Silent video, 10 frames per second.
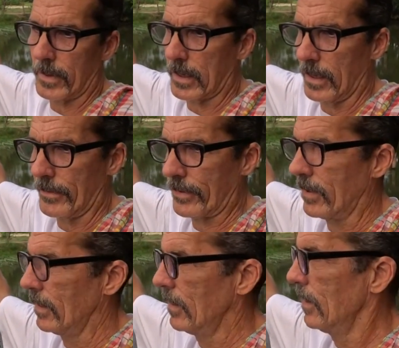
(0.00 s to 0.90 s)

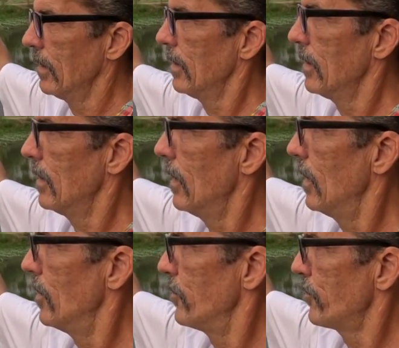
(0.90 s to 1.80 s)
because,
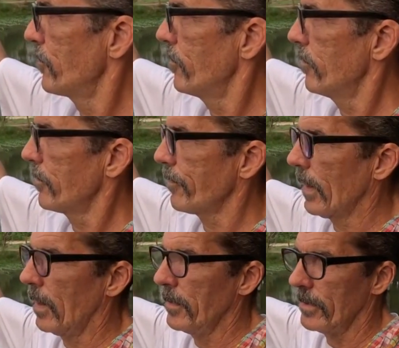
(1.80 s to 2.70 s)
uh,
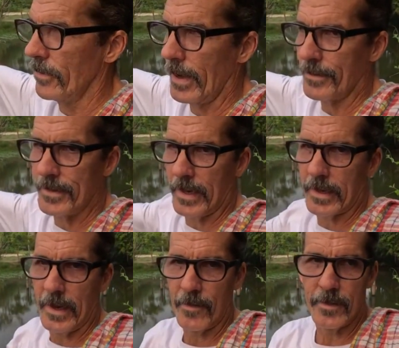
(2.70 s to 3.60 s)
I mean, they're not
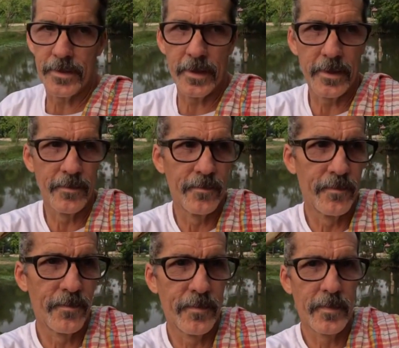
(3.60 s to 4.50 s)
taking everything.
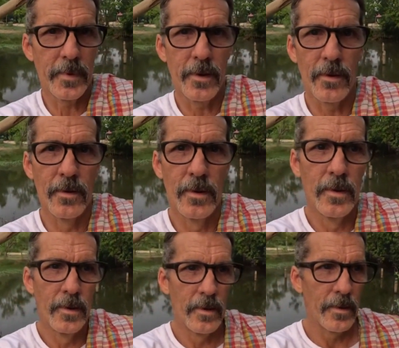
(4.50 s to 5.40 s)
You know,
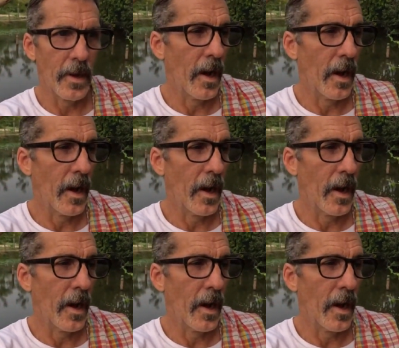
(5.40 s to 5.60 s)
the